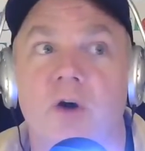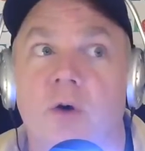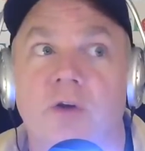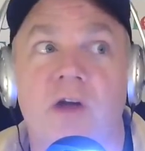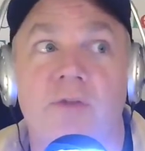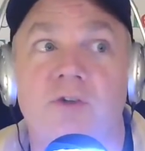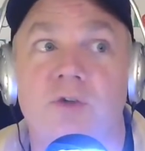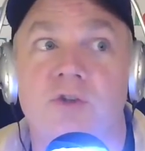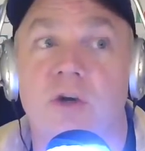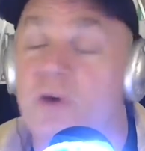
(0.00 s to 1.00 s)
no, it's not that
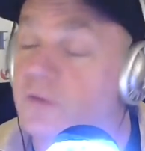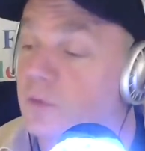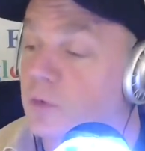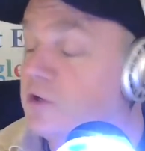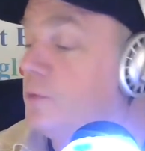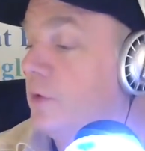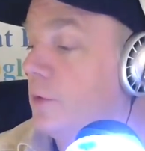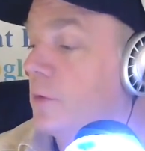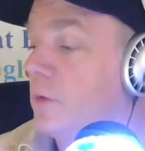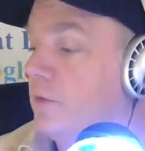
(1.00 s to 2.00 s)
you would jump off the bridge, but there
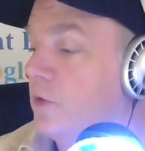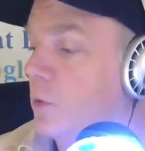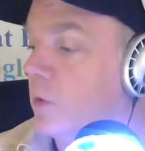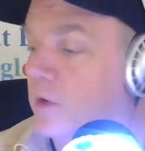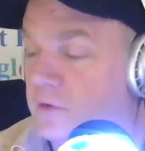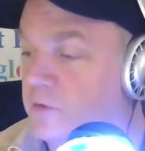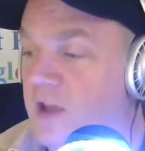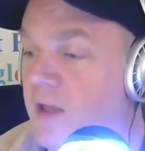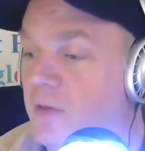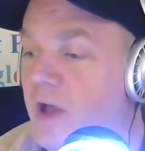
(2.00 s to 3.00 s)
were, if there were
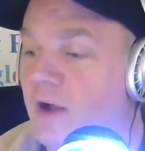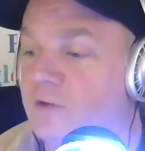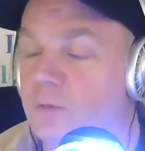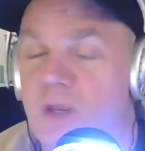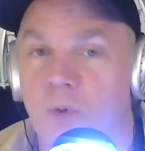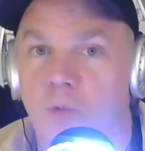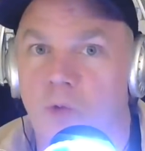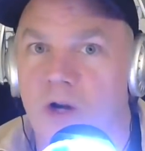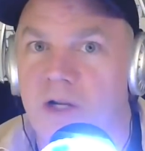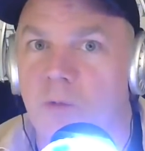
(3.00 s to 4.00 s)
ten thousand people
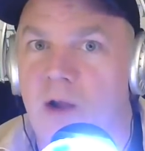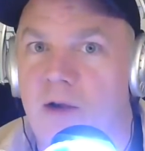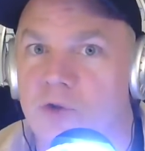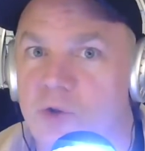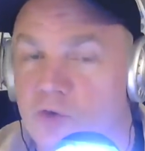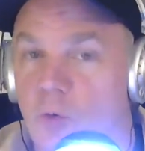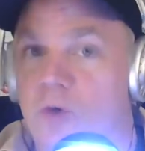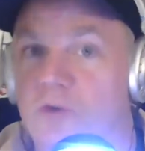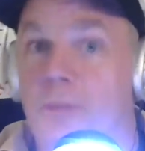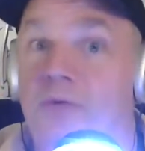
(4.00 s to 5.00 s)
running around you
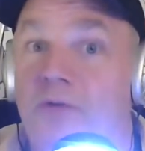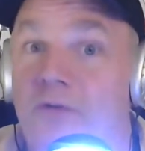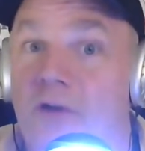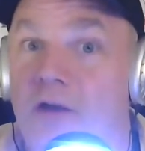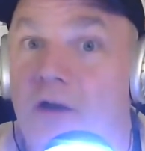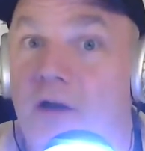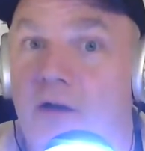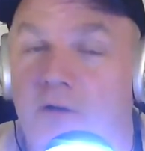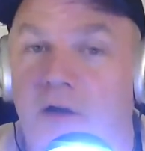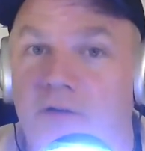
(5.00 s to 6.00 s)
towards a, Pacific,
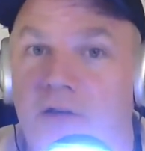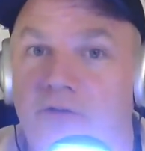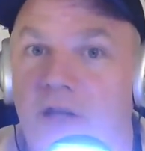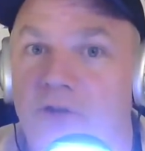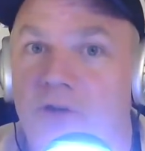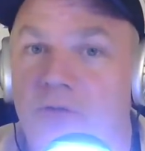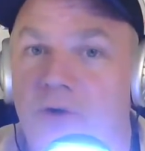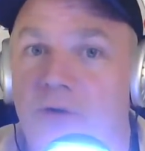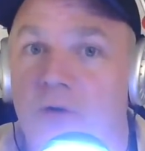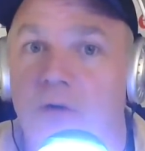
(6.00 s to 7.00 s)
uh, a destination in
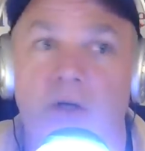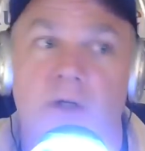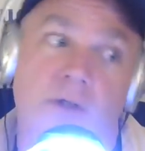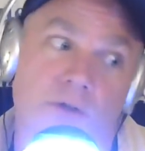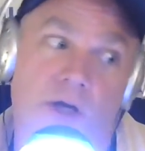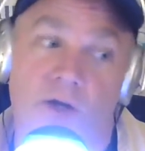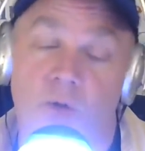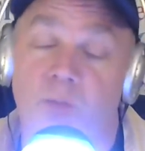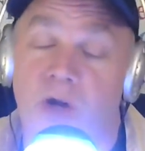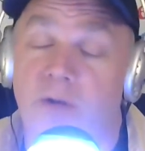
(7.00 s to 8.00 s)
front of you, uh,
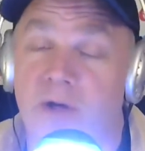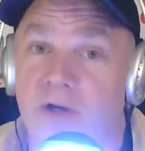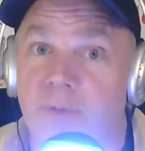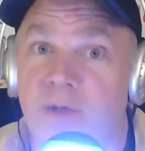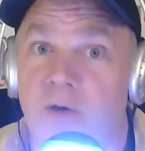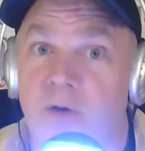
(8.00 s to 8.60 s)
you probably are mm, you